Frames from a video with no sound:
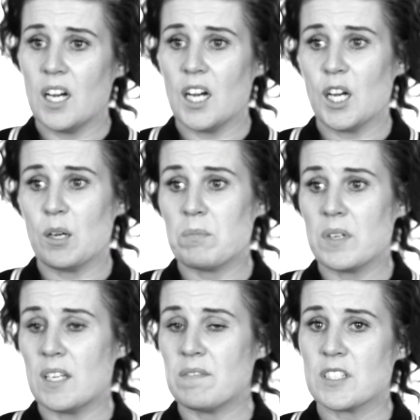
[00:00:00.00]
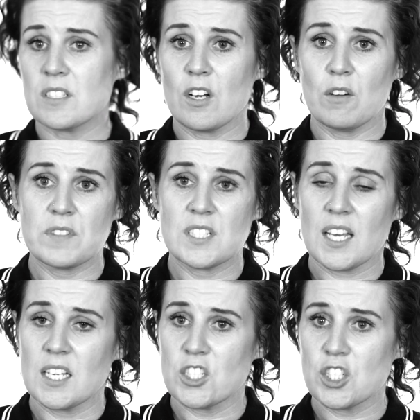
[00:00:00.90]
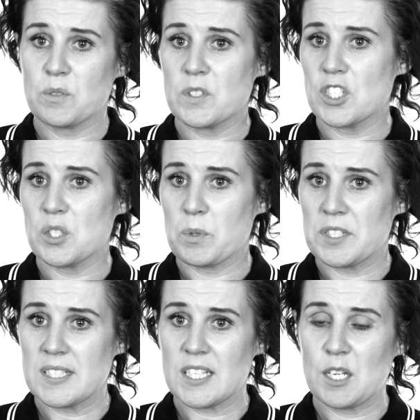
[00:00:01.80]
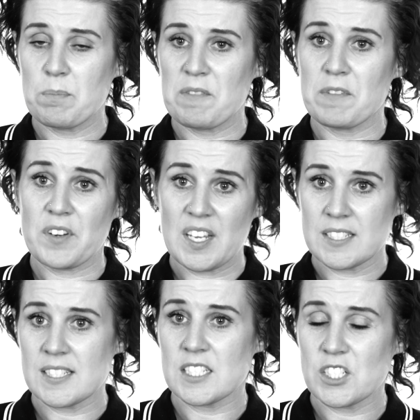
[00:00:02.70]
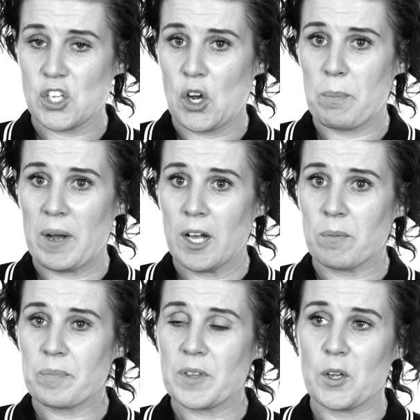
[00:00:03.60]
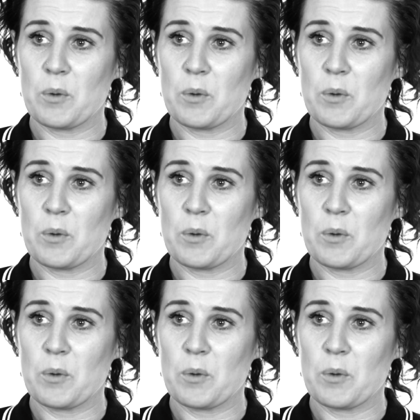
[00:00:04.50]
Um, even of a day, she would just want to sleep and very hesitant to hop up.